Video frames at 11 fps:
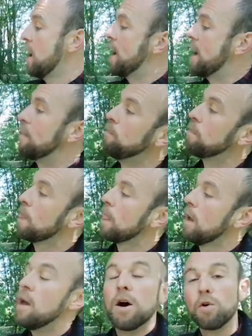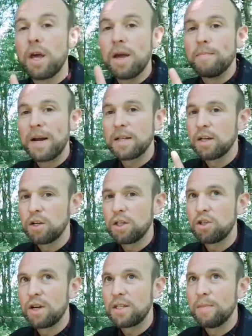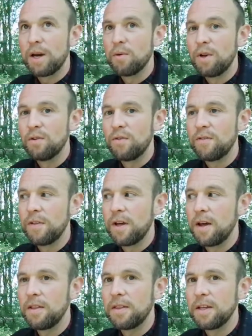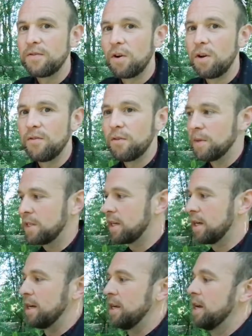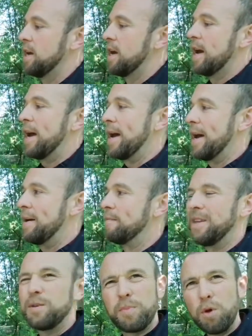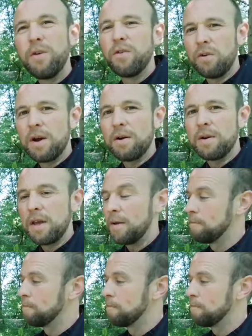Okay, back to got distracted by the willow fluff there. Things falling from the sky. It's beautiful around here.